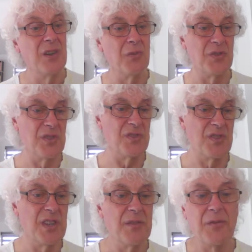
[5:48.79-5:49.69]
which is
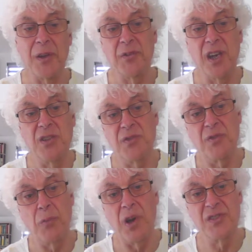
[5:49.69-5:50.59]
the foundation
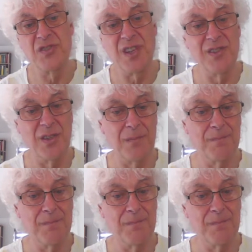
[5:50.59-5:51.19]
of white's centre.